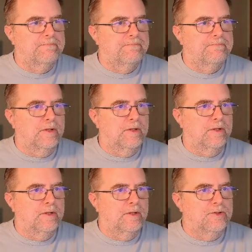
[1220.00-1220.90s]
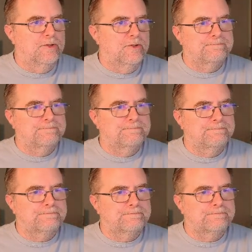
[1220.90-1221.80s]
So let's
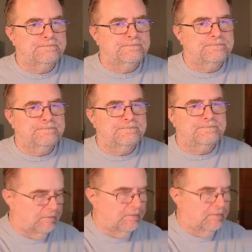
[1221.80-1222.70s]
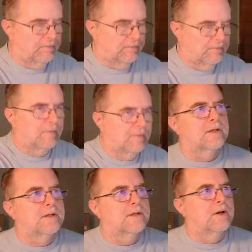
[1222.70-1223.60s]
reload our scene
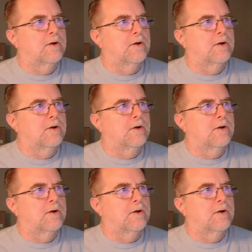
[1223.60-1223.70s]
here.